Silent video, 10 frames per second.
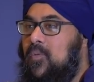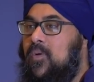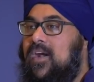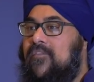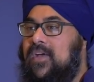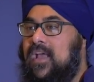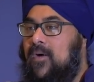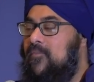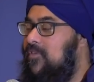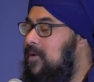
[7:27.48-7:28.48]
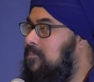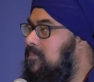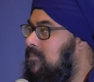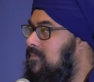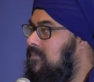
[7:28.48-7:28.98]
Where have I come from?
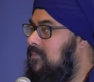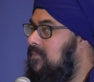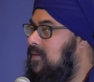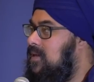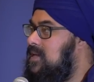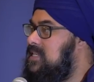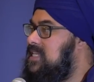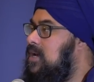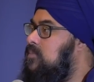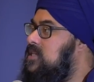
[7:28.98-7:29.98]
Tell